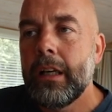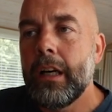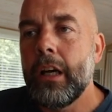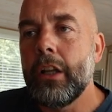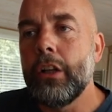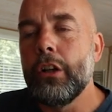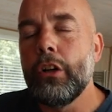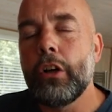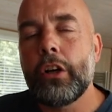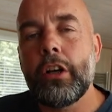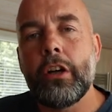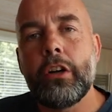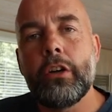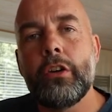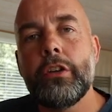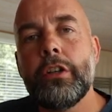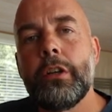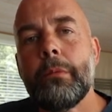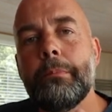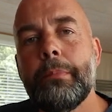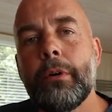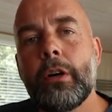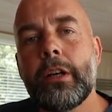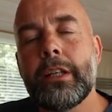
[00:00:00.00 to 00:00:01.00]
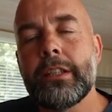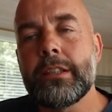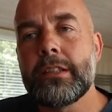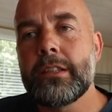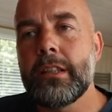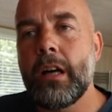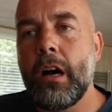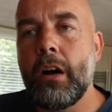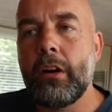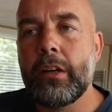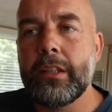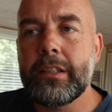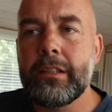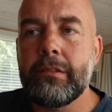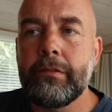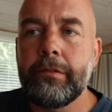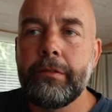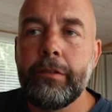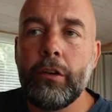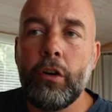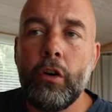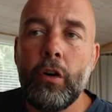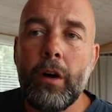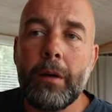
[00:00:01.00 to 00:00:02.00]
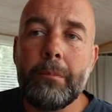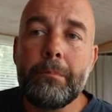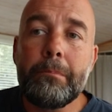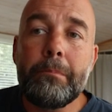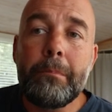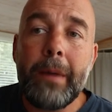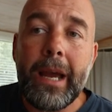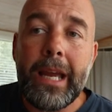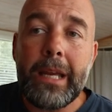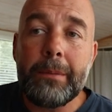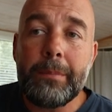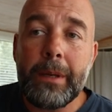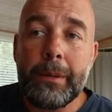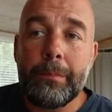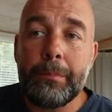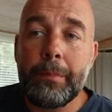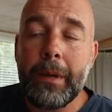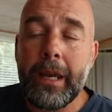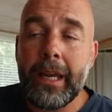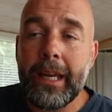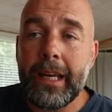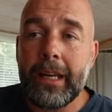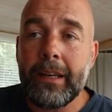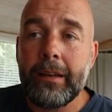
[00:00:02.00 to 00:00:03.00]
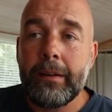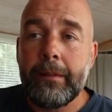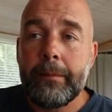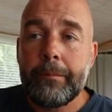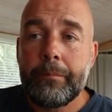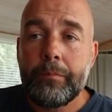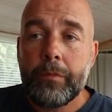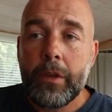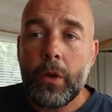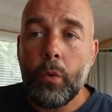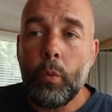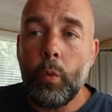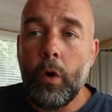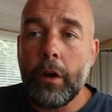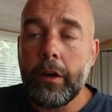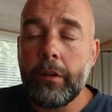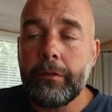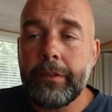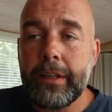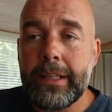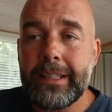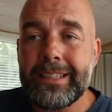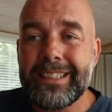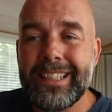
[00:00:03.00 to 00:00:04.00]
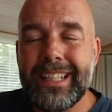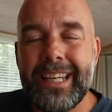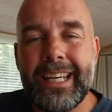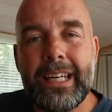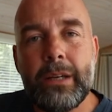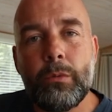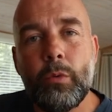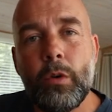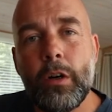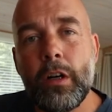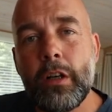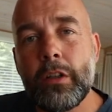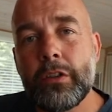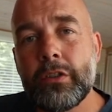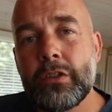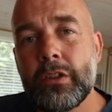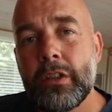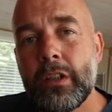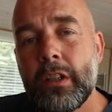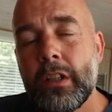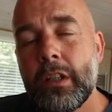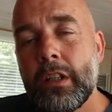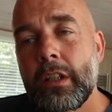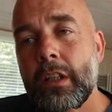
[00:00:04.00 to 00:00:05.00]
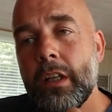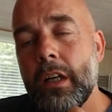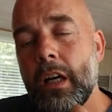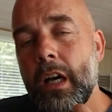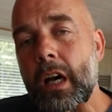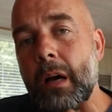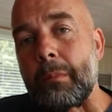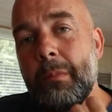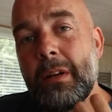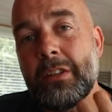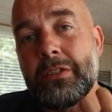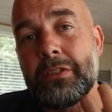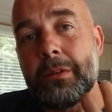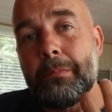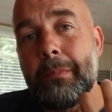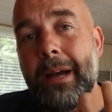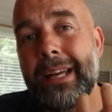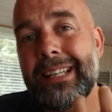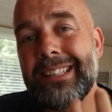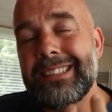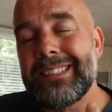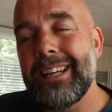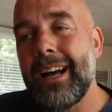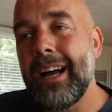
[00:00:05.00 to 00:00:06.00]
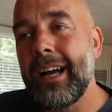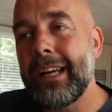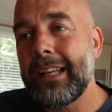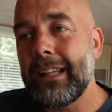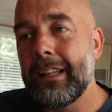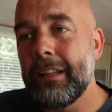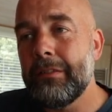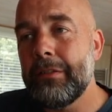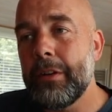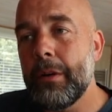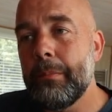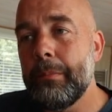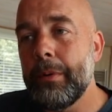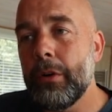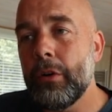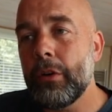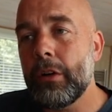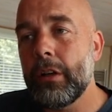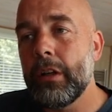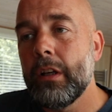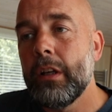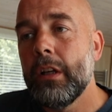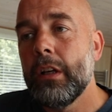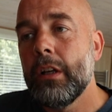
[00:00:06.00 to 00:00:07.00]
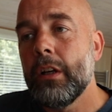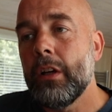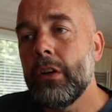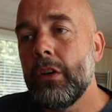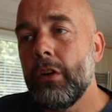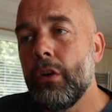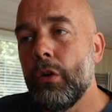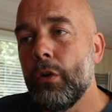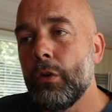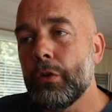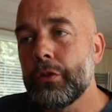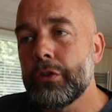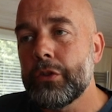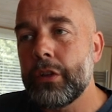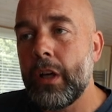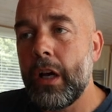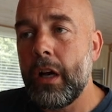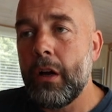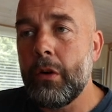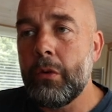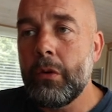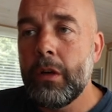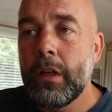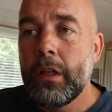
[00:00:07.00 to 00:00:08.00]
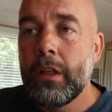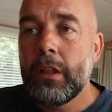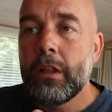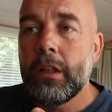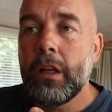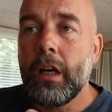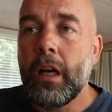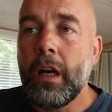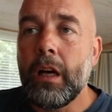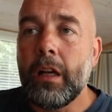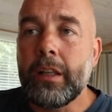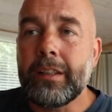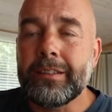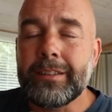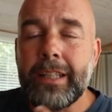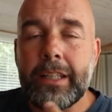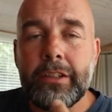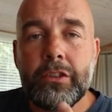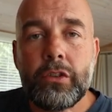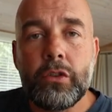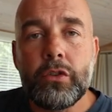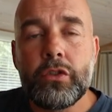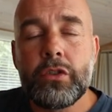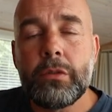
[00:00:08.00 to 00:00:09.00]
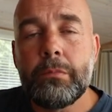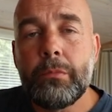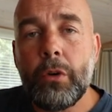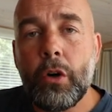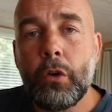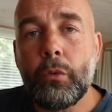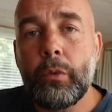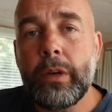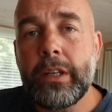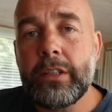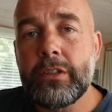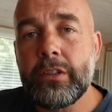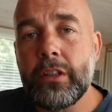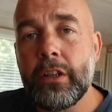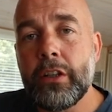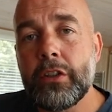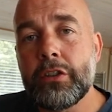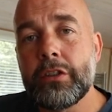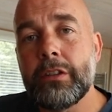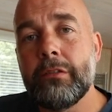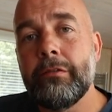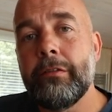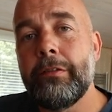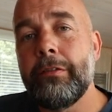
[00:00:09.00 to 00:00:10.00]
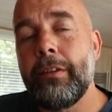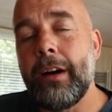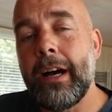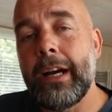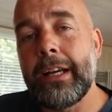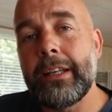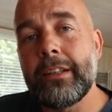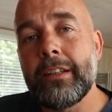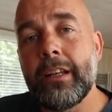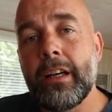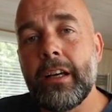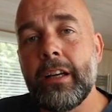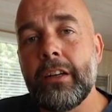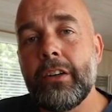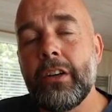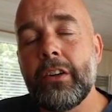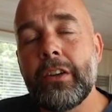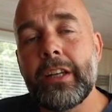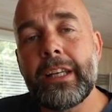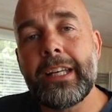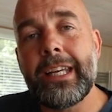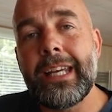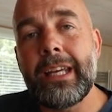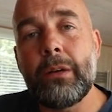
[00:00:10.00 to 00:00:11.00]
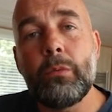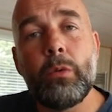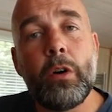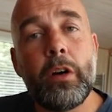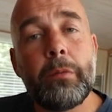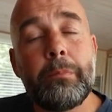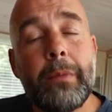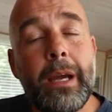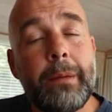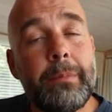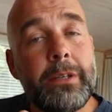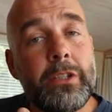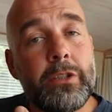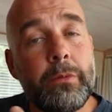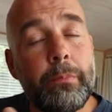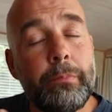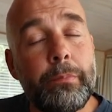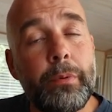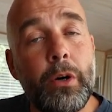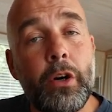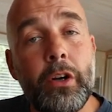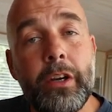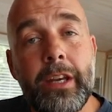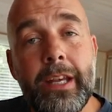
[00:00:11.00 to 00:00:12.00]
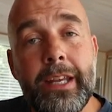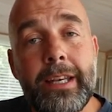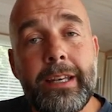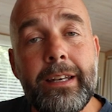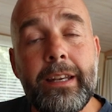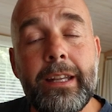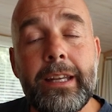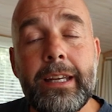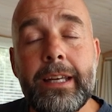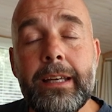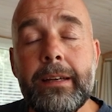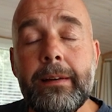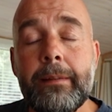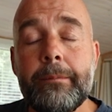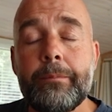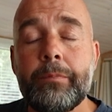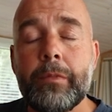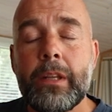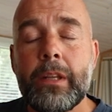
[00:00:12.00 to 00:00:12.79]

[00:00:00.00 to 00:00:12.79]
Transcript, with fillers: and look at who your book is targeted for, and maybe pick one of these keywords um, as the main title of your book, and also. Uh, I say do some more research and find another keyword maybe to put in the